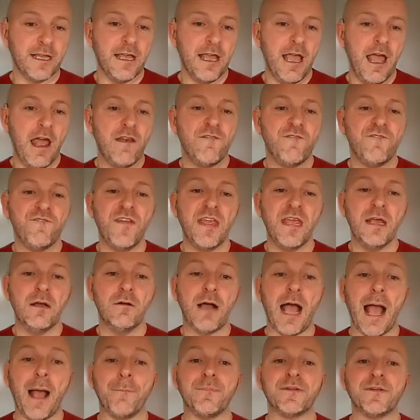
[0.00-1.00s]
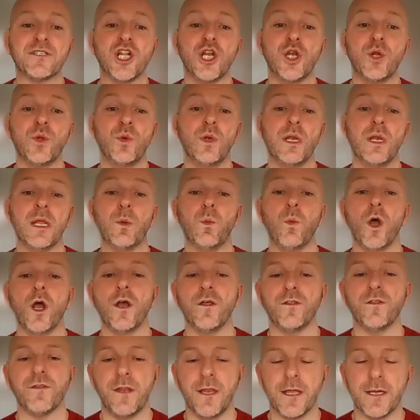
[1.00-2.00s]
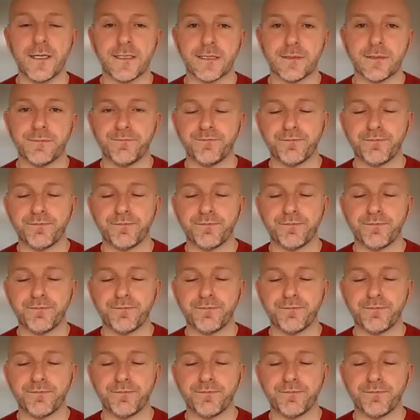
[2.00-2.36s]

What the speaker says: and feel absolutely worthless